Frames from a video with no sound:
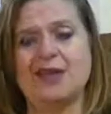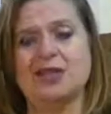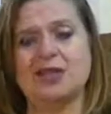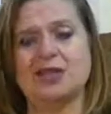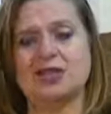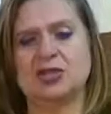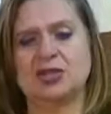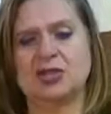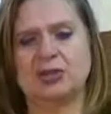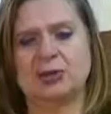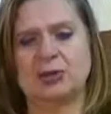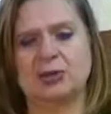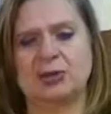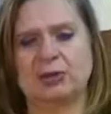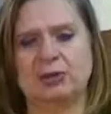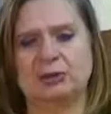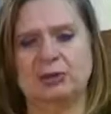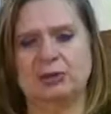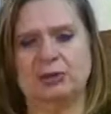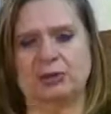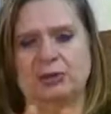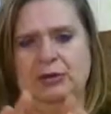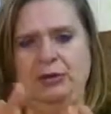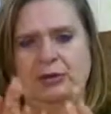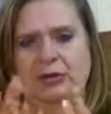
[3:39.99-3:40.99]
So
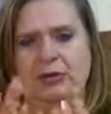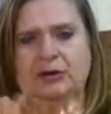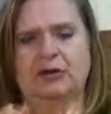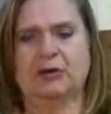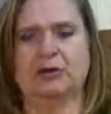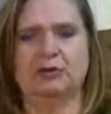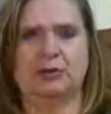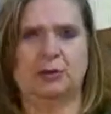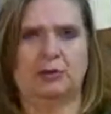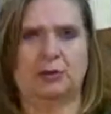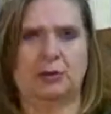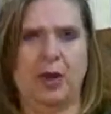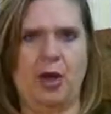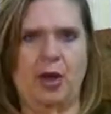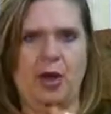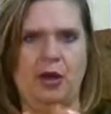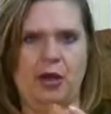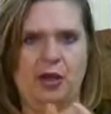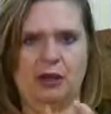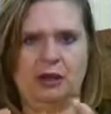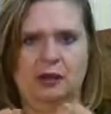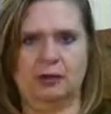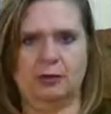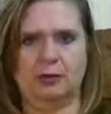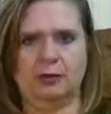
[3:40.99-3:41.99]
the
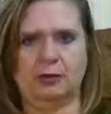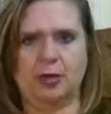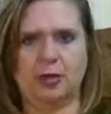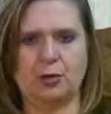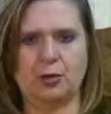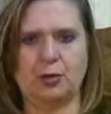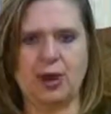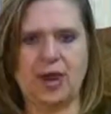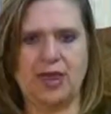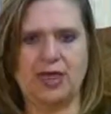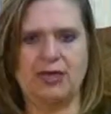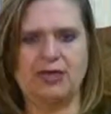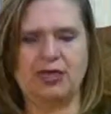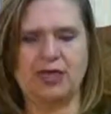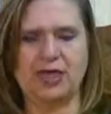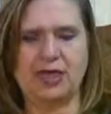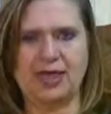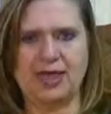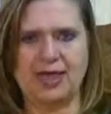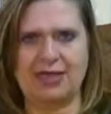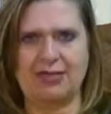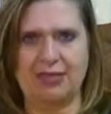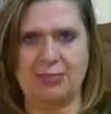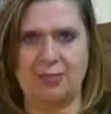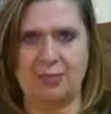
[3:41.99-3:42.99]
ball, the red
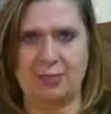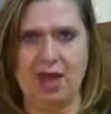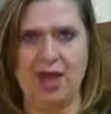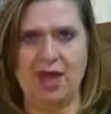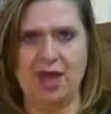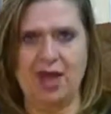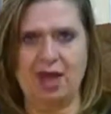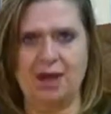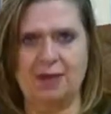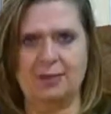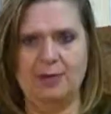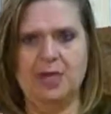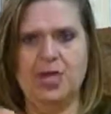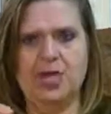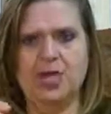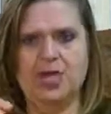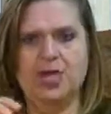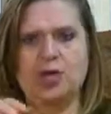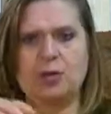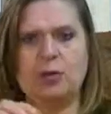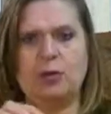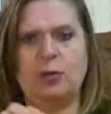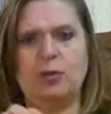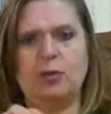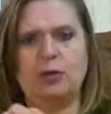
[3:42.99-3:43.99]
thing at the bottom,
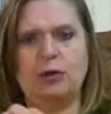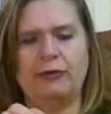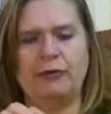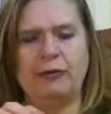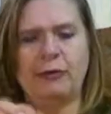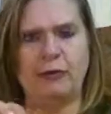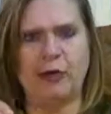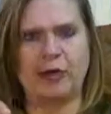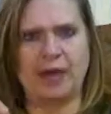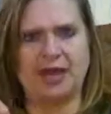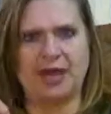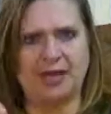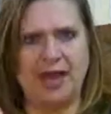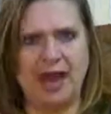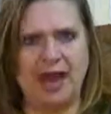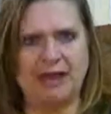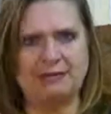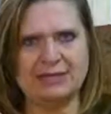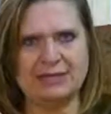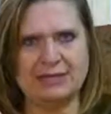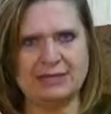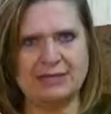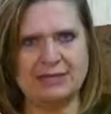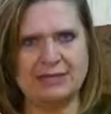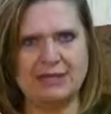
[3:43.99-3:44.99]
you will put
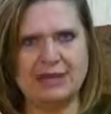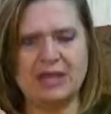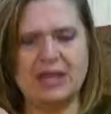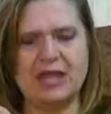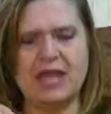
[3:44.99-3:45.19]
40,000.